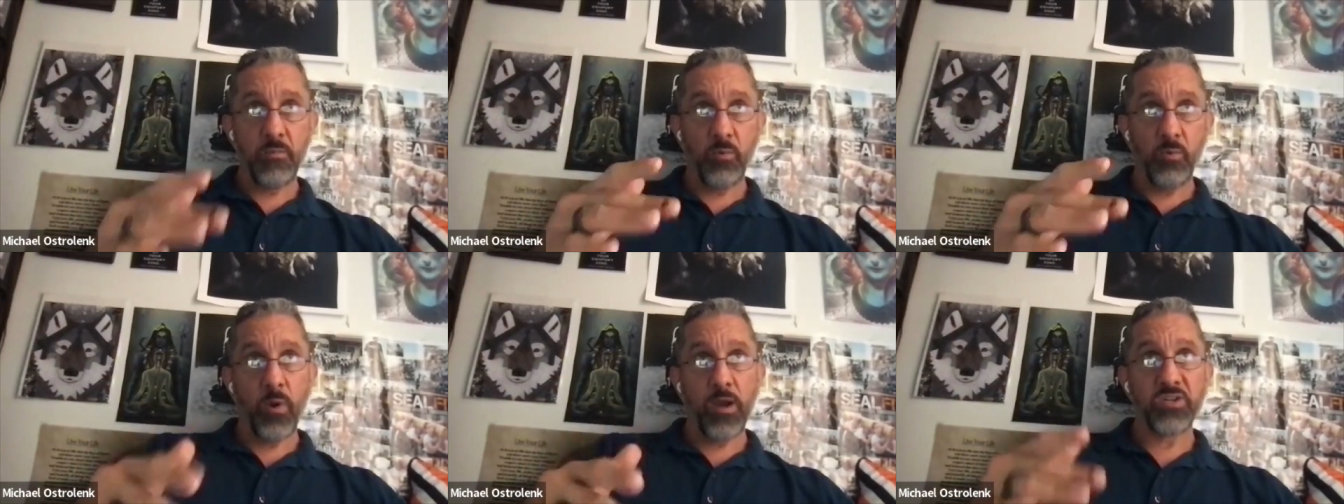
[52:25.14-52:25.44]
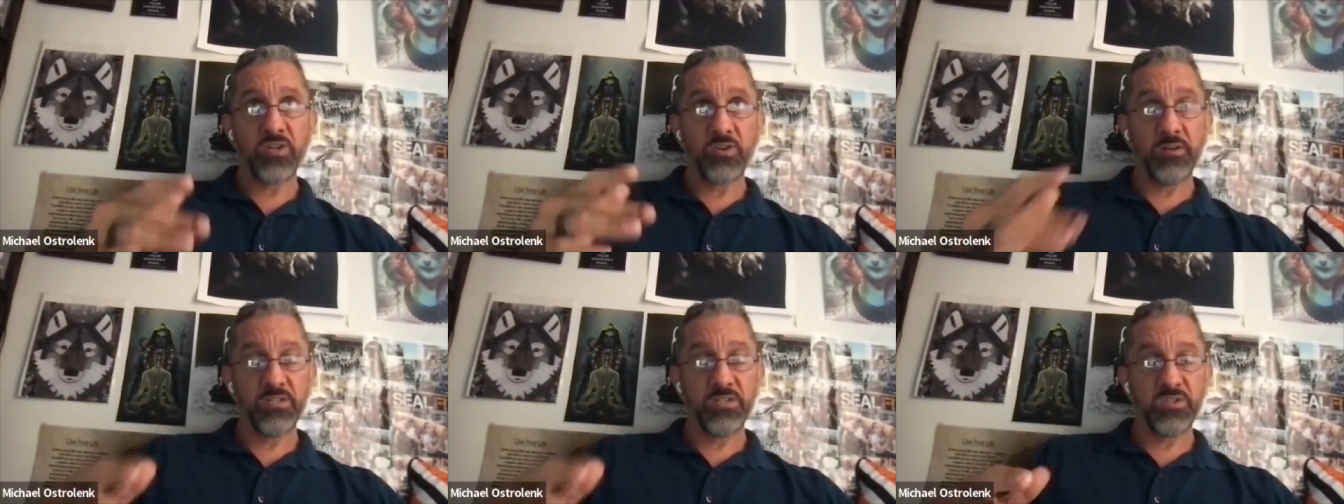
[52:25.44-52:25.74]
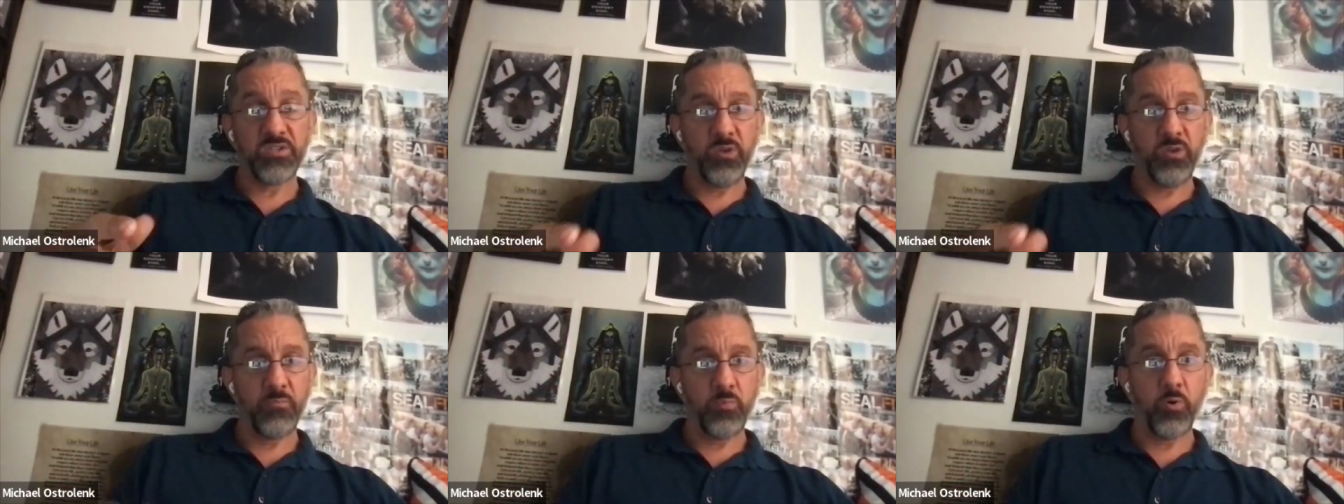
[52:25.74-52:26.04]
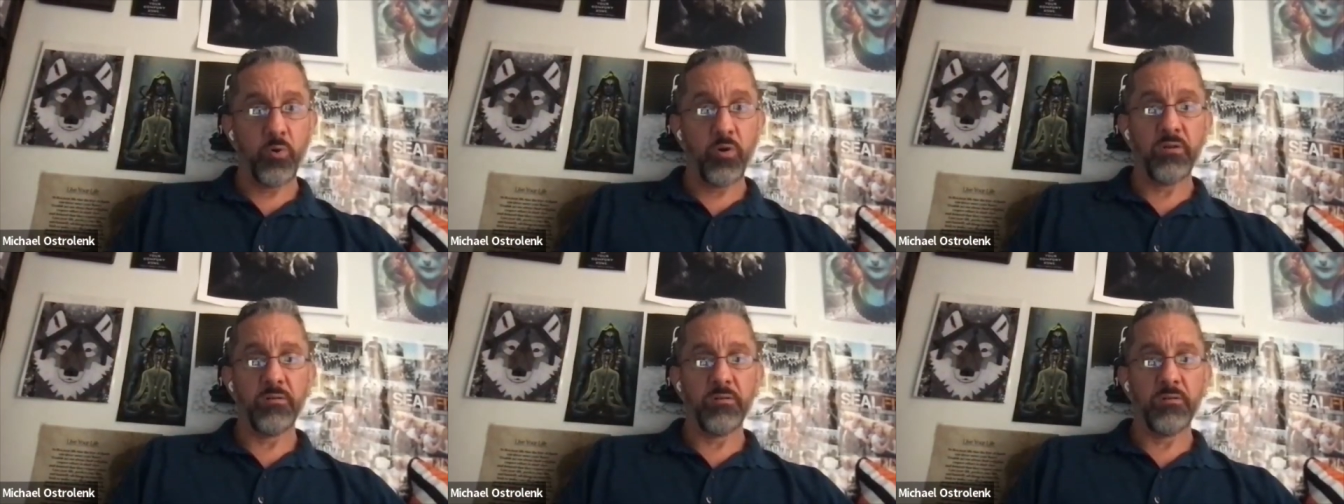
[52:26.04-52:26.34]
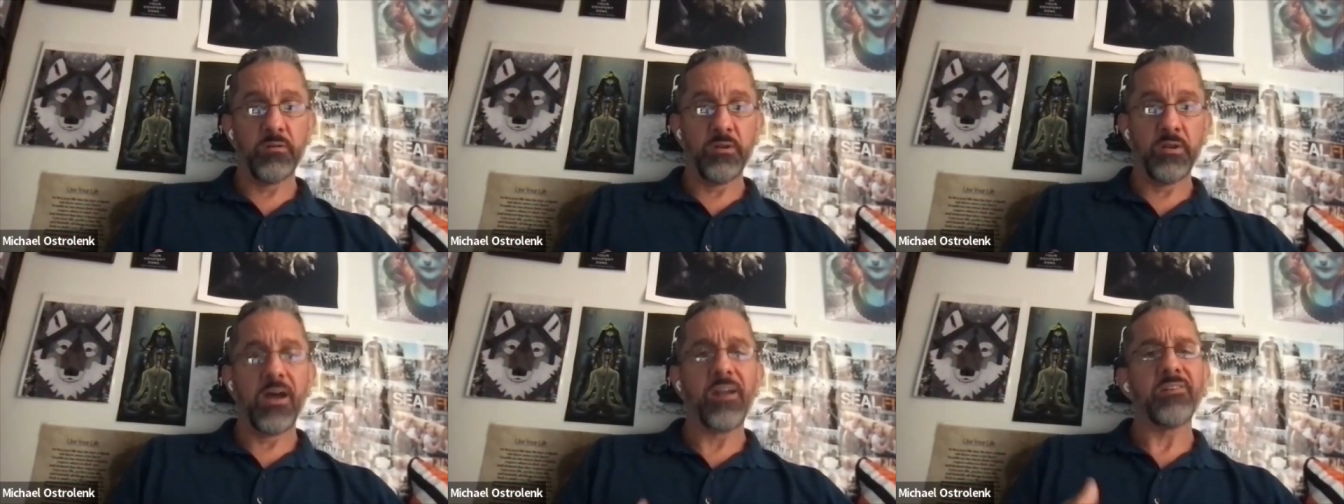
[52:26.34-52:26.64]
but weight training is really
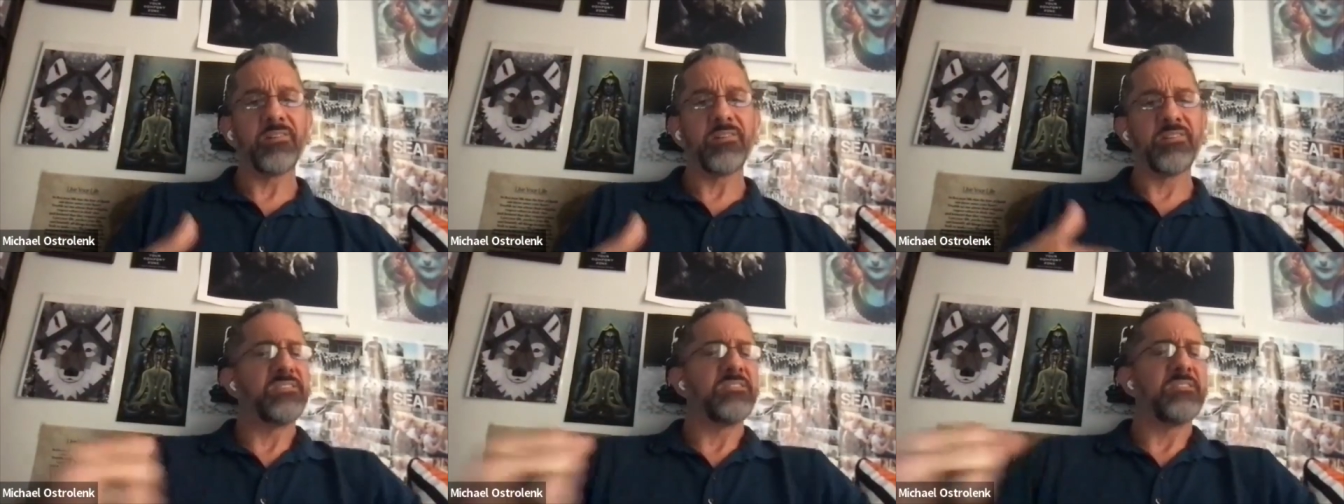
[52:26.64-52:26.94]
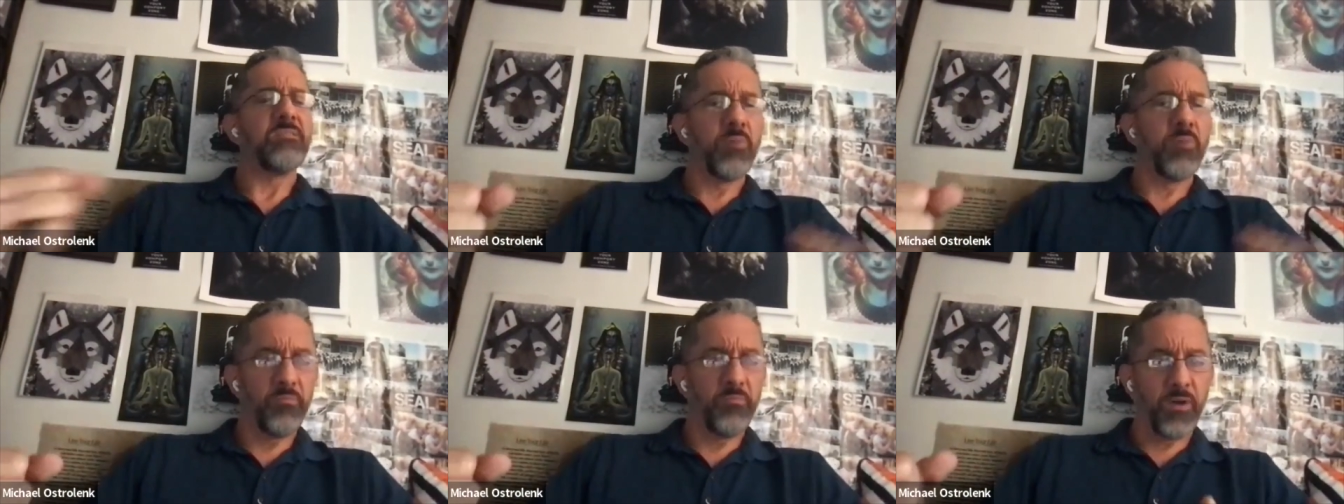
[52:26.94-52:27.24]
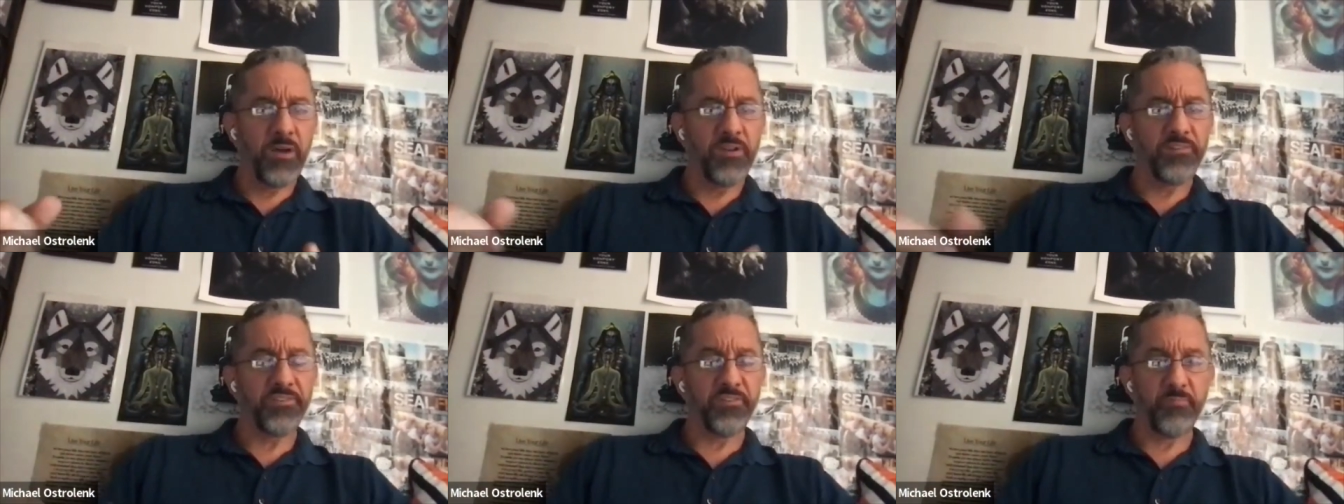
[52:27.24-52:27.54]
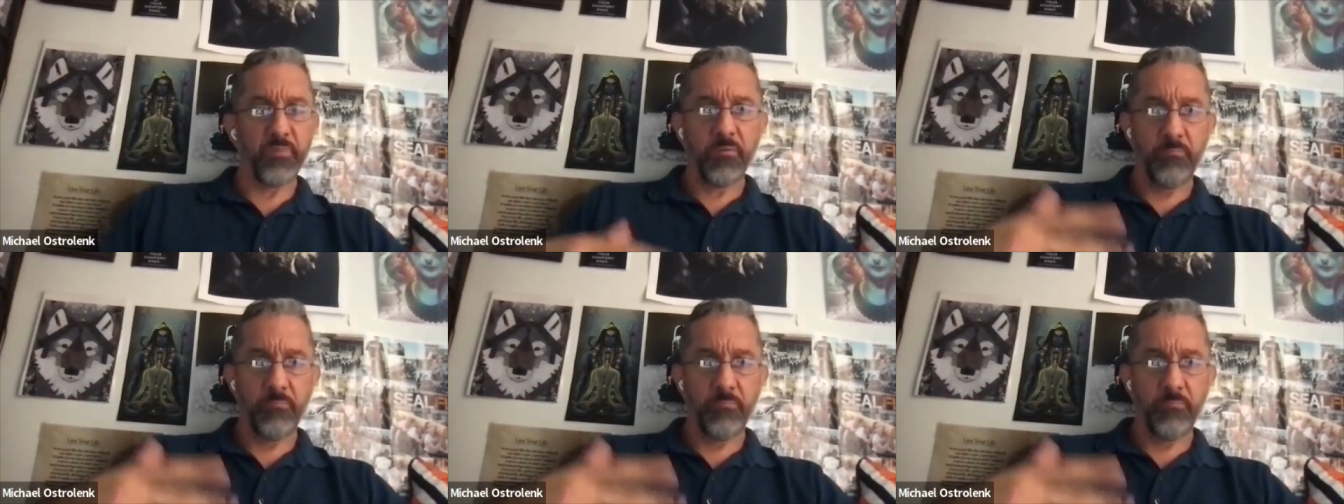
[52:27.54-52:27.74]
important, not just to build muscles,